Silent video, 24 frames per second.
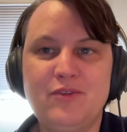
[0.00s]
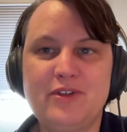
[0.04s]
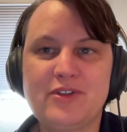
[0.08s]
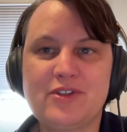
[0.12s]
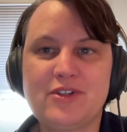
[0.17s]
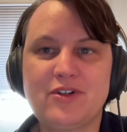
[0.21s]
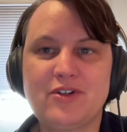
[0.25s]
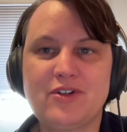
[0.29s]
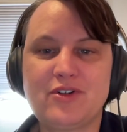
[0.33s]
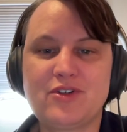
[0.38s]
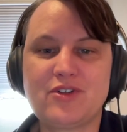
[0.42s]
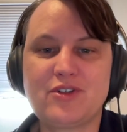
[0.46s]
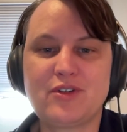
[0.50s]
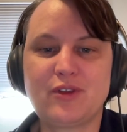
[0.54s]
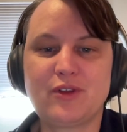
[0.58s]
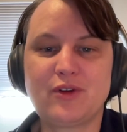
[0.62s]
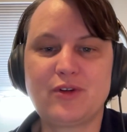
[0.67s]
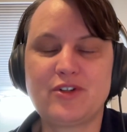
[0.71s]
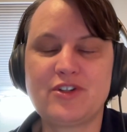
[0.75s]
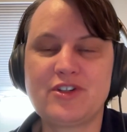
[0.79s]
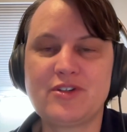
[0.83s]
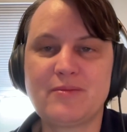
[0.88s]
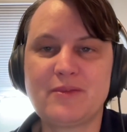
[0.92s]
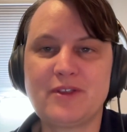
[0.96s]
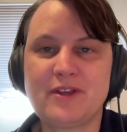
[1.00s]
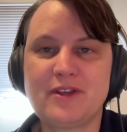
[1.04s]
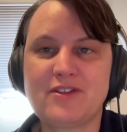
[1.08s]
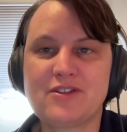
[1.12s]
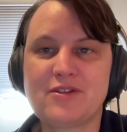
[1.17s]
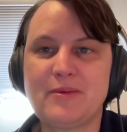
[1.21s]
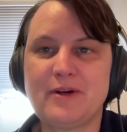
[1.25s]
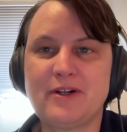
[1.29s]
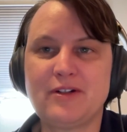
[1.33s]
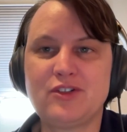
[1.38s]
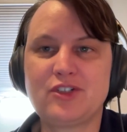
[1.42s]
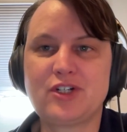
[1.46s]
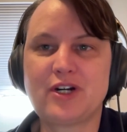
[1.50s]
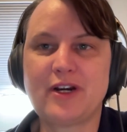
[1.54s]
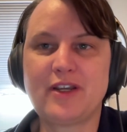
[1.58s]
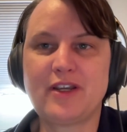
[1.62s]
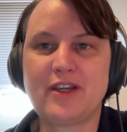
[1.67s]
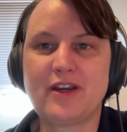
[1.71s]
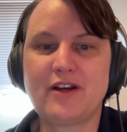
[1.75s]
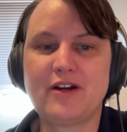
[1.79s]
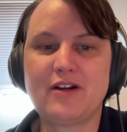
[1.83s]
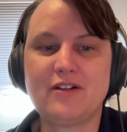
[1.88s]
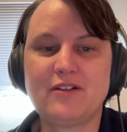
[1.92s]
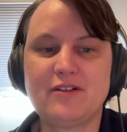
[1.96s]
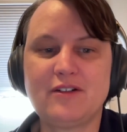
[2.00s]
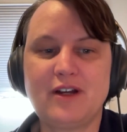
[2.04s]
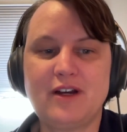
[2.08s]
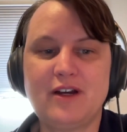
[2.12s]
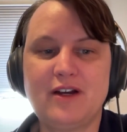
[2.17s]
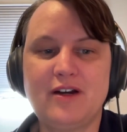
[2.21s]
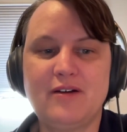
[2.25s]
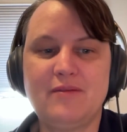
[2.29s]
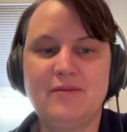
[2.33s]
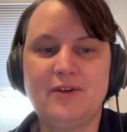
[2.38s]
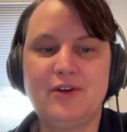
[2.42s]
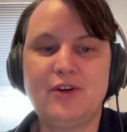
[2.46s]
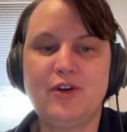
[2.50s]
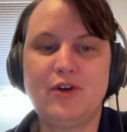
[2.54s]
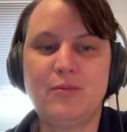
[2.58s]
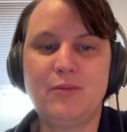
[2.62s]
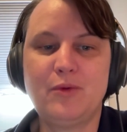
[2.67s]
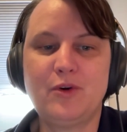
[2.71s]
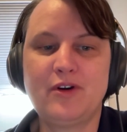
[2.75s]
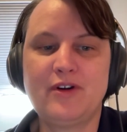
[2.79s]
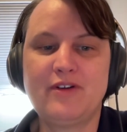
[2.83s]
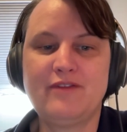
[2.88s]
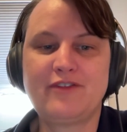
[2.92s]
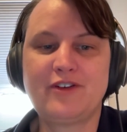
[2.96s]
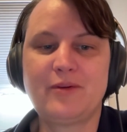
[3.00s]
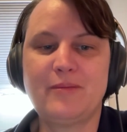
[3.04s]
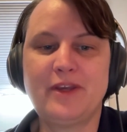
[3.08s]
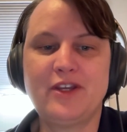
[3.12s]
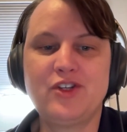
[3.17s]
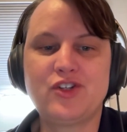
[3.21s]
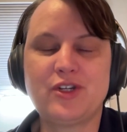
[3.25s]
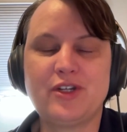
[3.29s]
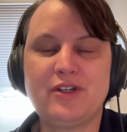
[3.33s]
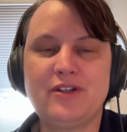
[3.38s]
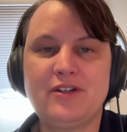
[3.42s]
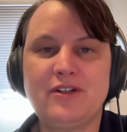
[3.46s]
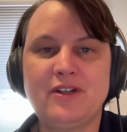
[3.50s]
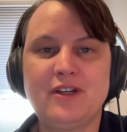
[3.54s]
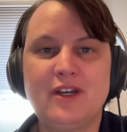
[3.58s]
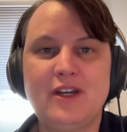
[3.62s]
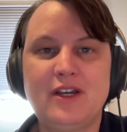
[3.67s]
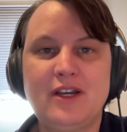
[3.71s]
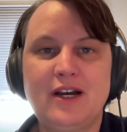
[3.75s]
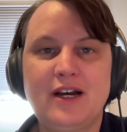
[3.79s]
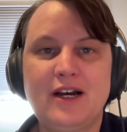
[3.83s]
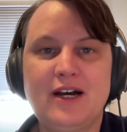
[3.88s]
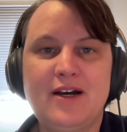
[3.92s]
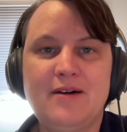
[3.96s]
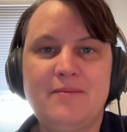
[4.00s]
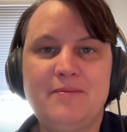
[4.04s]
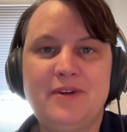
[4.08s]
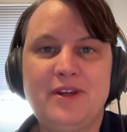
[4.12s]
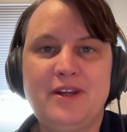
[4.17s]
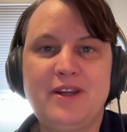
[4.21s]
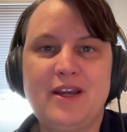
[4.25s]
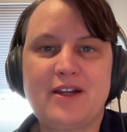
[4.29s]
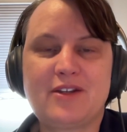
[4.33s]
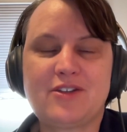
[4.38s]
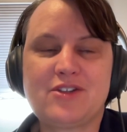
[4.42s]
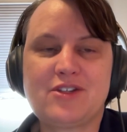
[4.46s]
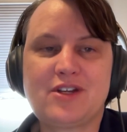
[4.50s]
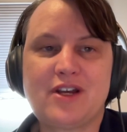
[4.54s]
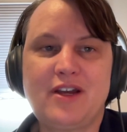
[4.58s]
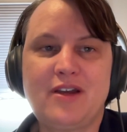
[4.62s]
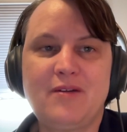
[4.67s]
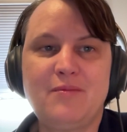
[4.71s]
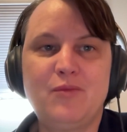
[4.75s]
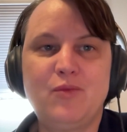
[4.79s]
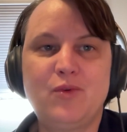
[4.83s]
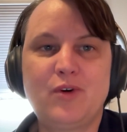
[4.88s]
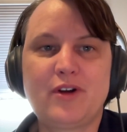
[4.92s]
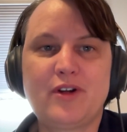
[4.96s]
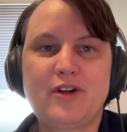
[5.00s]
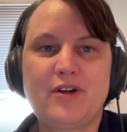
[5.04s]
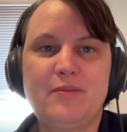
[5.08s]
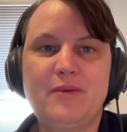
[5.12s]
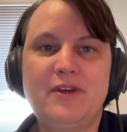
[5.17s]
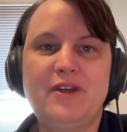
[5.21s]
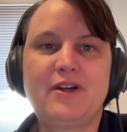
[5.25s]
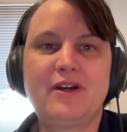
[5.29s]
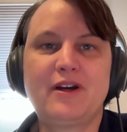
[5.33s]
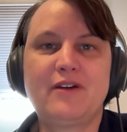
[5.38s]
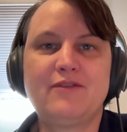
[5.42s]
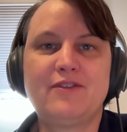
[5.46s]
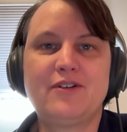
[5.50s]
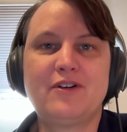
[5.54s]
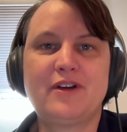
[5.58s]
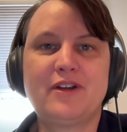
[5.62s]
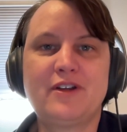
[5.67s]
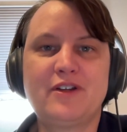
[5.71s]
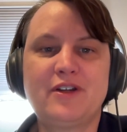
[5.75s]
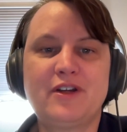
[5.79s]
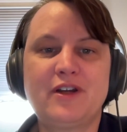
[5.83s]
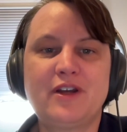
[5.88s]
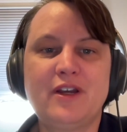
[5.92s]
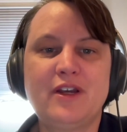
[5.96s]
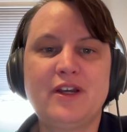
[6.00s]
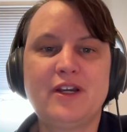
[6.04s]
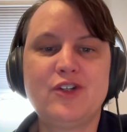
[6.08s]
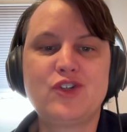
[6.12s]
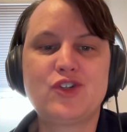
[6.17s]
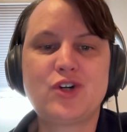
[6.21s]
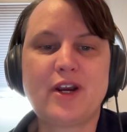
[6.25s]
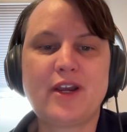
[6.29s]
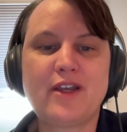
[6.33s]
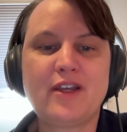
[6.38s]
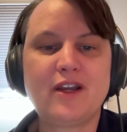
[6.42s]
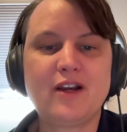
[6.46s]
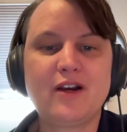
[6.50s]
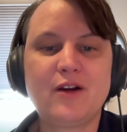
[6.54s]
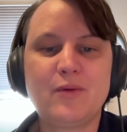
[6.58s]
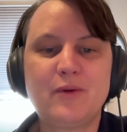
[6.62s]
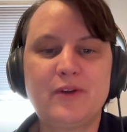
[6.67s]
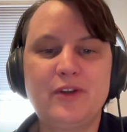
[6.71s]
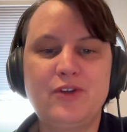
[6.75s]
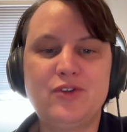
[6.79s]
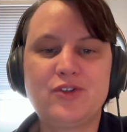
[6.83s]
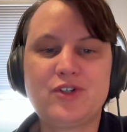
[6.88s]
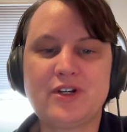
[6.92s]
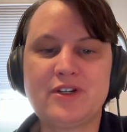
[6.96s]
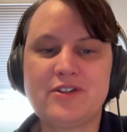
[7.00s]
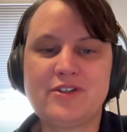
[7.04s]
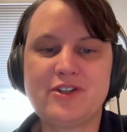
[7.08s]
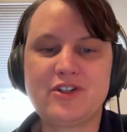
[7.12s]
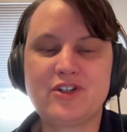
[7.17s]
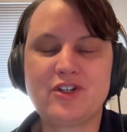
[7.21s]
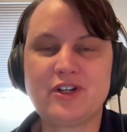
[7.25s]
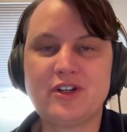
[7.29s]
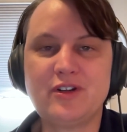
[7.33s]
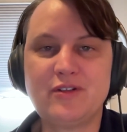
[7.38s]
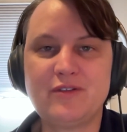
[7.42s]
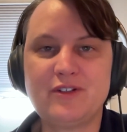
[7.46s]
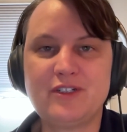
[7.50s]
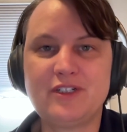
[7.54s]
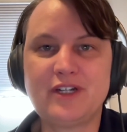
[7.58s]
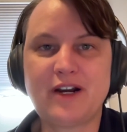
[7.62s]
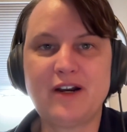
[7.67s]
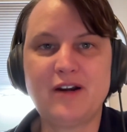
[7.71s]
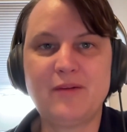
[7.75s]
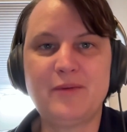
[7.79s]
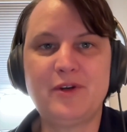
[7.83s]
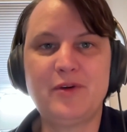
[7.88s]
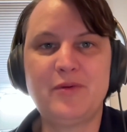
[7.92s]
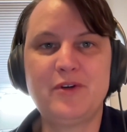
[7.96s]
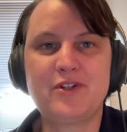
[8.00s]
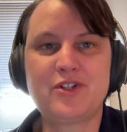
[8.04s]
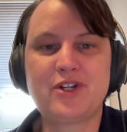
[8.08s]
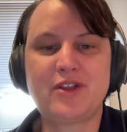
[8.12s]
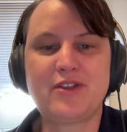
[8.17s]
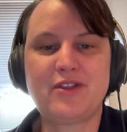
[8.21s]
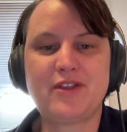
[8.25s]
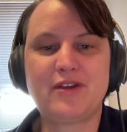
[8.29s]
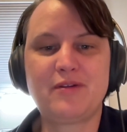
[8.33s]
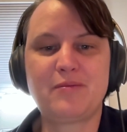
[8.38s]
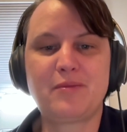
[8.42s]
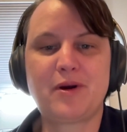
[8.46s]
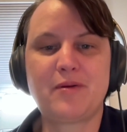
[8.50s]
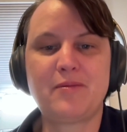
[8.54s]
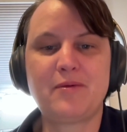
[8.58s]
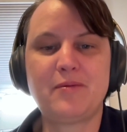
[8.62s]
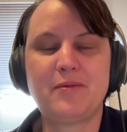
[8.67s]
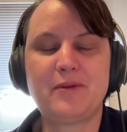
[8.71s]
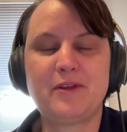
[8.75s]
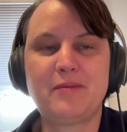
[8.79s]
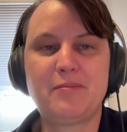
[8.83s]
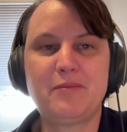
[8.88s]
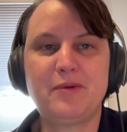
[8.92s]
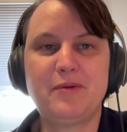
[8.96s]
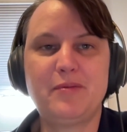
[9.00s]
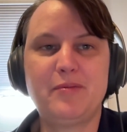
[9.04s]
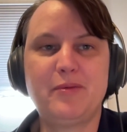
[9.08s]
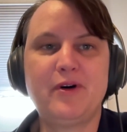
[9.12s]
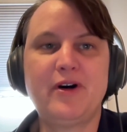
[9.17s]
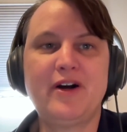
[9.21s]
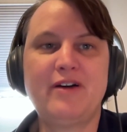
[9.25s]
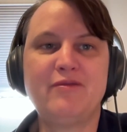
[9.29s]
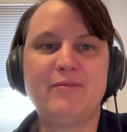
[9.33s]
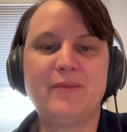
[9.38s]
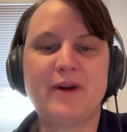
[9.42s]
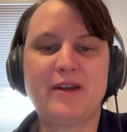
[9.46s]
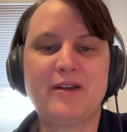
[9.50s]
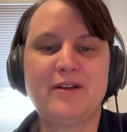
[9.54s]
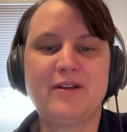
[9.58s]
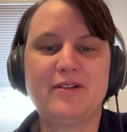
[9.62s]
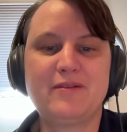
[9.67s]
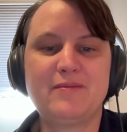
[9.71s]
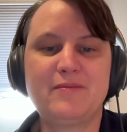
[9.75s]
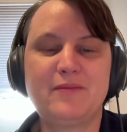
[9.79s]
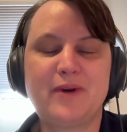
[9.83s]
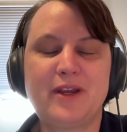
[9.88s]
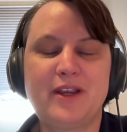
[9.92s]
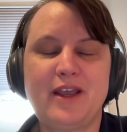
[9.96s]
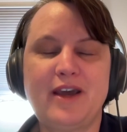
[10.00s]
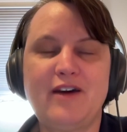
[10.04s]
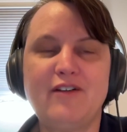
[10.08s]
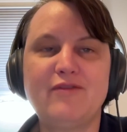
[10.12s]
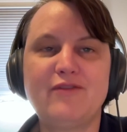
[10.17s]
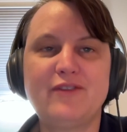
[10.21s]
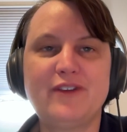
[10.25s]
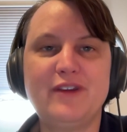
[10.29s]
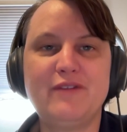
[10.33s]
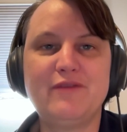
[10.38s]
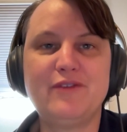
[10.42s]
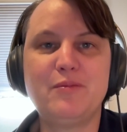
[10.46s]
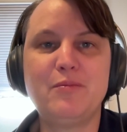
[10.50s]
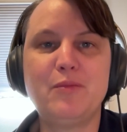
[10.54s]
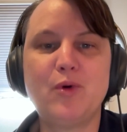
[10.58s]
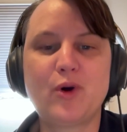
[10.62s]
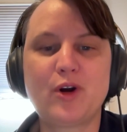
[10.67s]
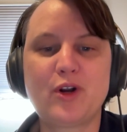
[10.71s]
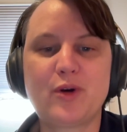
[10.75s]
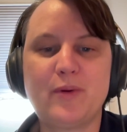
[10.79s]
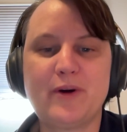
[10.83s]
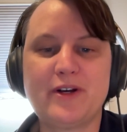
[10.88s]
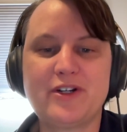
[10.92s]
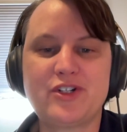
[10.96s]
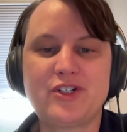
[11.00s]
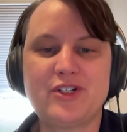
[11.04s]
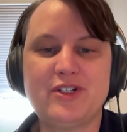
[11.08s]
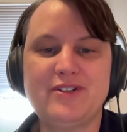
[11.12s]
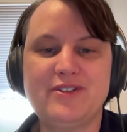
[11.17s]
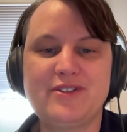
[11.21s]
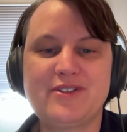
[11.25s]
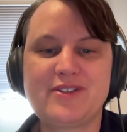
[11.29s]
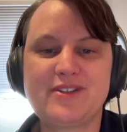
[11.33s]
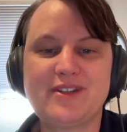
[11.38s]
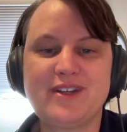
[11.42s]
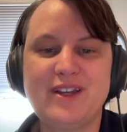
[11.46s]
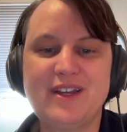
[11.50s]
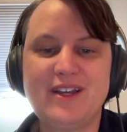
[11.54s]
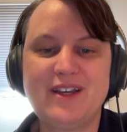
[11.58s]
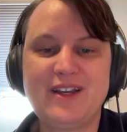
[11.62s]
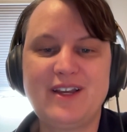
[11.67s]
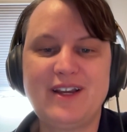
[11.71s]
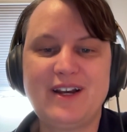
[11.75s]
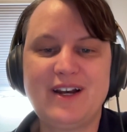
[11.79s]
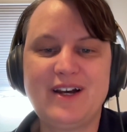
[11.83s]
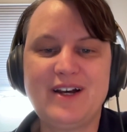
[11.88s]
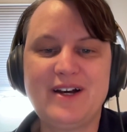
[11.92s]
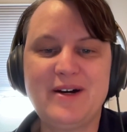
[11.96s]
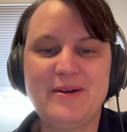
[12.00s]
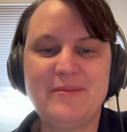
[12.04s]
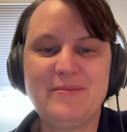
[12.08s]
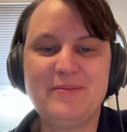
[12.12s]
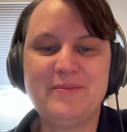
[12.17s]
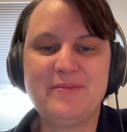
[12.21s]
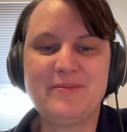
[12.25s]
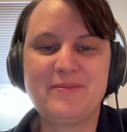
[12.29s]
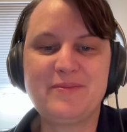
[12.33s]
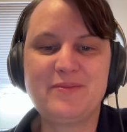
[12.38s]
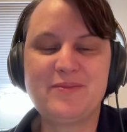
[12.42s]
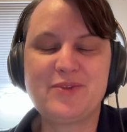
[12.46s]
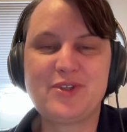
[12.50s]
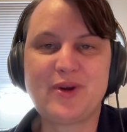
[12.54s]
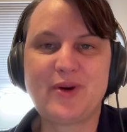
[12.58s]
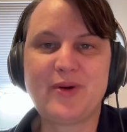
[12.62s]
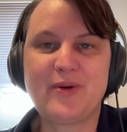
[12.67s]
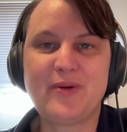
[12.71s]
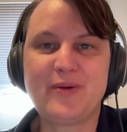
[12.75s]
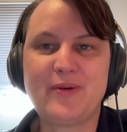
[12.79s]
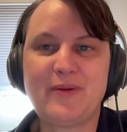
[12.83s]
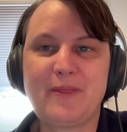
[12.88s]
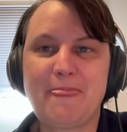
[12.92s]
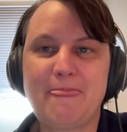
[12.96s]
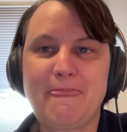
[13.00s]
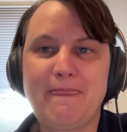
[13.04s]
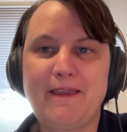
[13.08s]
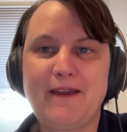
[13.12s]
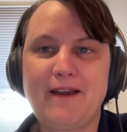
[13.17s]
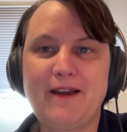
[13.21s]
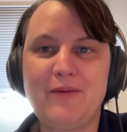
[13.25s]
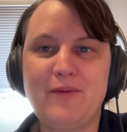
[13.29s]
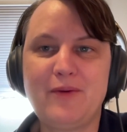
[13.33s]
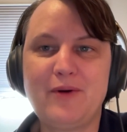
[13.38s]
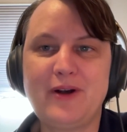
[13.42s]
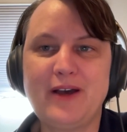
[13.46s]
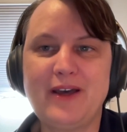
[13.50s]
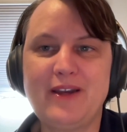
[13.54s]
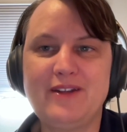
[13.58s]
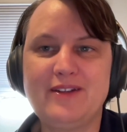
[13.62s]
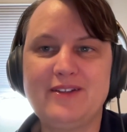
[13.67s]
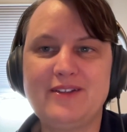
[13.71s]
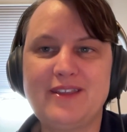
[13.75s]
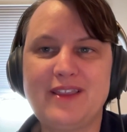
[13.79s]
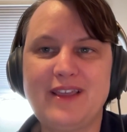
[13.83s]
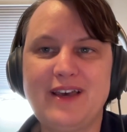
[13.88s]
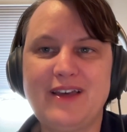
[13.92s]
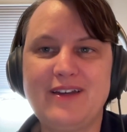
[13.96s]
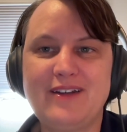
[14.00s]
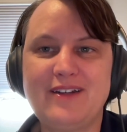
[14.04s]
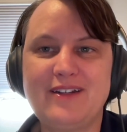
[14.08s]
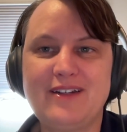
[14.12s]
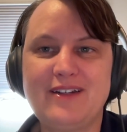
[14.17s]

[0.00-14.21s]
listeners learn some things about TRICARE, know more information. Next time, we're going to be covering TRICARE when you transition in retirement, which I think probably people might have even more questions. So we'll head into that